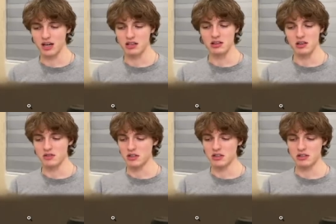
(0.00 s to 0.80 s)
I love
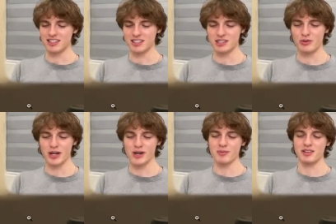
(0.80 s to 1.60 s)
it. This is
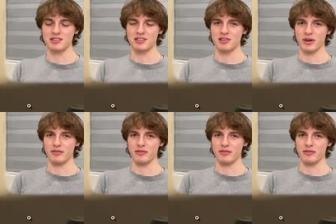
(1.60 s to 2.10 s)
quite reminiscent of my